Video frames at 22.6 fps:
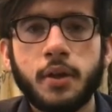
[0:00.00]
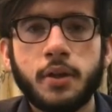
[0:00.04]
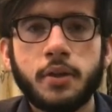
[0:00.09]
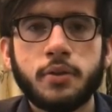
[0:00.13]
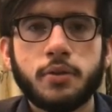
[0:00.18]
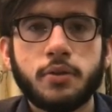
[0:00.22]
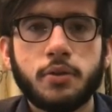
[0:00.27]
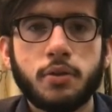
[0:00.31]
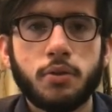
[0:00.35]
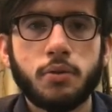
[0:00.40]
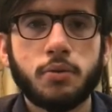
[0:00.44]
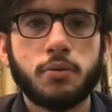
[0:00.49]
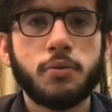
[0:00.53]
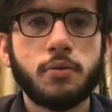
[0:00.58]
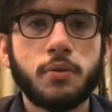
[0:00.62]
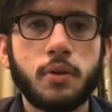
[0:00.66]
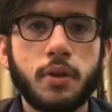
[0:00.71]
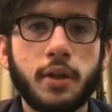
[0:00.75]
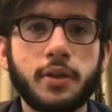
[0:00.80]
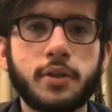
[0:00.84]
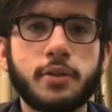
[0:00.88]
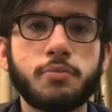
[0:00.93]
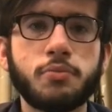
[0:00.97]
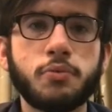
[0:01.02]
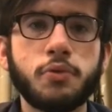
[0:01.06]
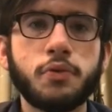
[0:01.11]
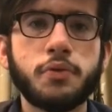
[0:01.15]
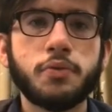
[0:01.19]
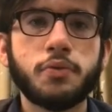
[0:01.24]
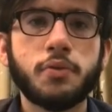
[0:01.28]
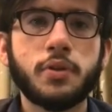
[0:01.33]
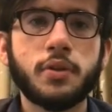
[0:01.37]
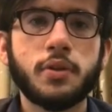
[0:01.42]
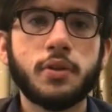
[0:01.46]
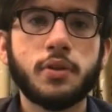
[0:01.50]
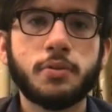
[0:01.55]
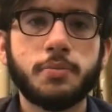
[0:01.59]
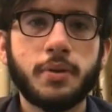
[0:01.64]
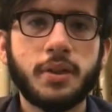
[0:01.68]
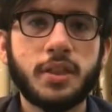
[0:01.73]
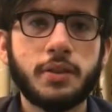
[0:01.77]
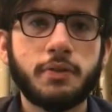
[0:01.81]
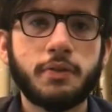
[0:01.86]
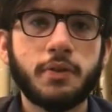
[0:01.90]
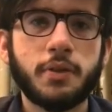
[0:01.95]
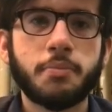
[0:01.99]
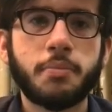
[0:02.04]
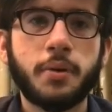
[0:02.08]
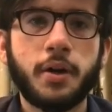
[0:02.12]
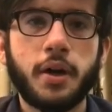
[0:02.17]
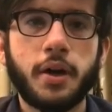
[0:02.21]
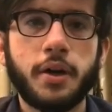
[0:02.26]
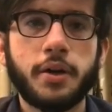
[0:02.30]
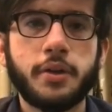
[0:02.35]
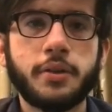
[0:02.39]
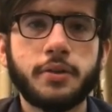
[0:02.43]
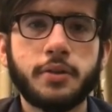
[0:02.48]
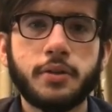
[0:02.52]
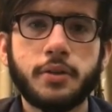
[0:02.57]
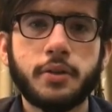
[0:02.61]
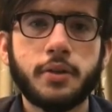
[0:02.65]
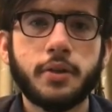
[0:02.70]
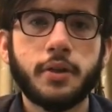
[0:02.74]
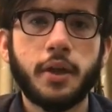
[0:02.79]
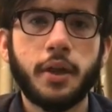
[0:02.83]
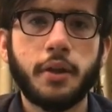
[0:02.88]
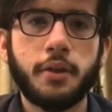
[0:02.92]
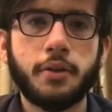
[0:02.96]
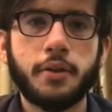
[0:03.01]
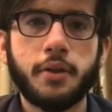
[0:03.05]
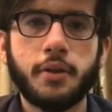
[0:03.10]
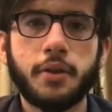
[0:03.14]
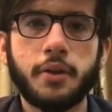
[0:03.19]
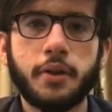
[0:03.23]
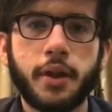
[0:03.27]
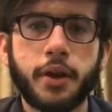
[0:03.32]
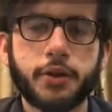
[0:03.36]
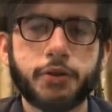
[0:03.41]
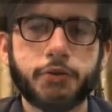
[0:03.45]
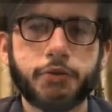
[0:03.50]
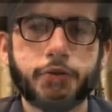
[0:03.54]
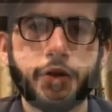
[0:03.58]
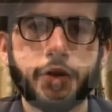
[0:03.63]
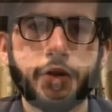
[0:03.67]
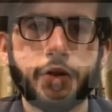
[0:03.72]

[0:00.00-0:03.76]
So let's move toward the specific part, and in the next